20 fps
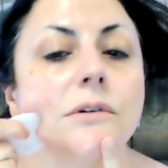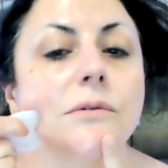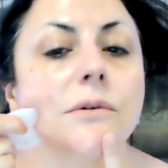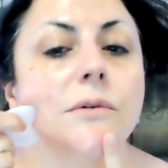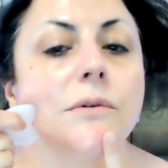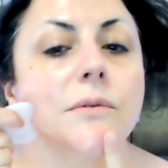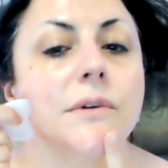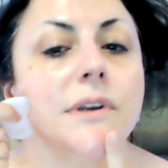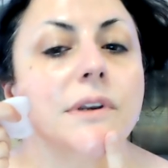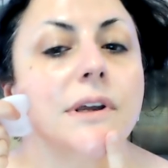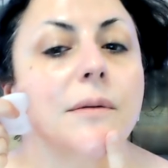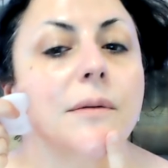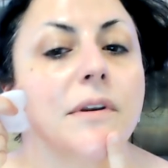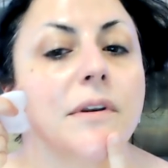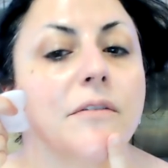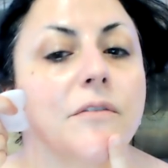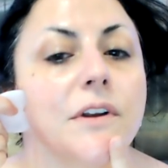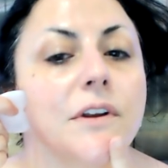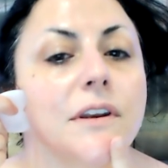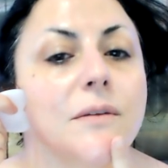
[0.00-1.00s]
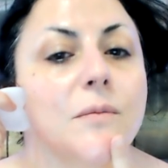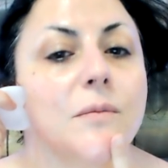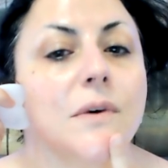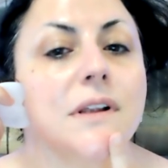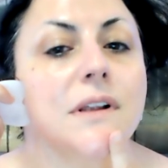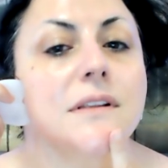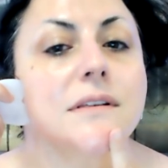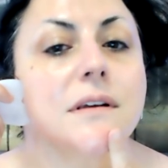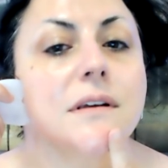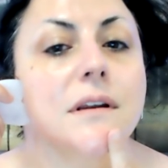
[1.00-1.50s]
What would happen if I did
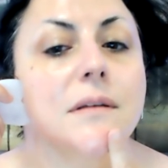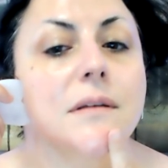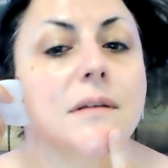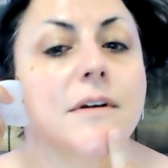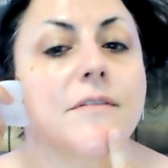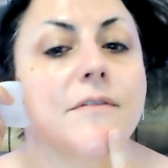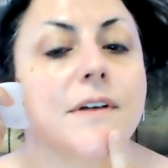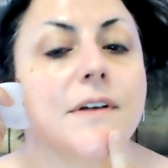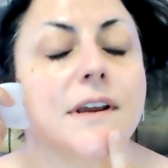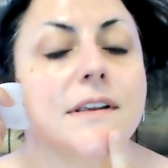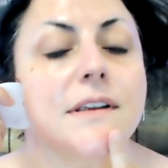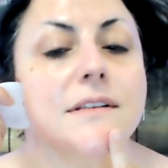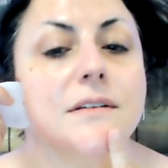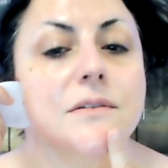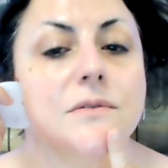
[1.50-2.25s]
one side of my face?